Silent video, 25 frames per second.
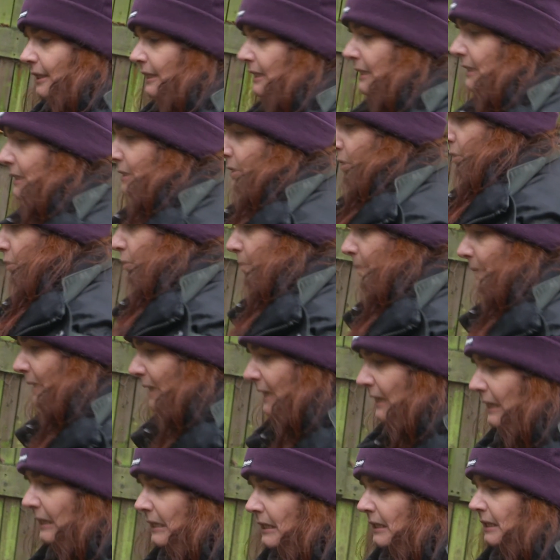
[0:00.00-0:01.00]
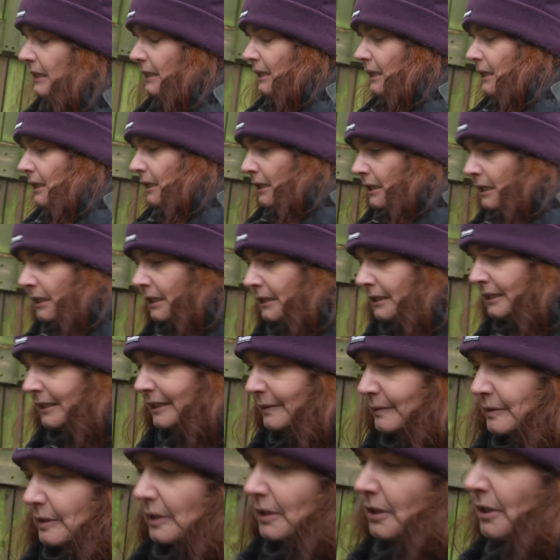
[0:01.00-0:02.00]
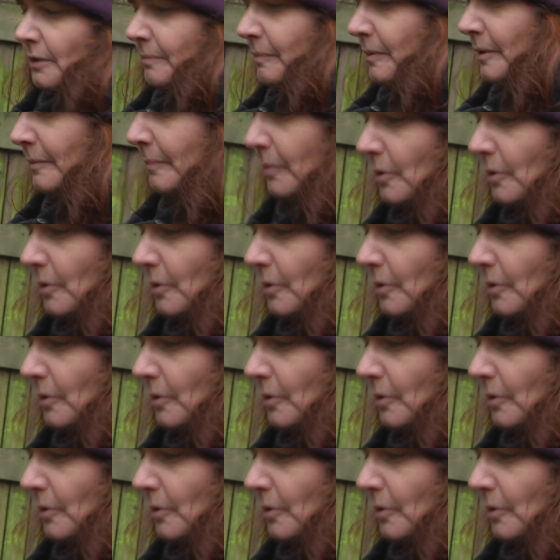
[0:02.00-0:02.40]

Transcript: he told me, I think there was a couple of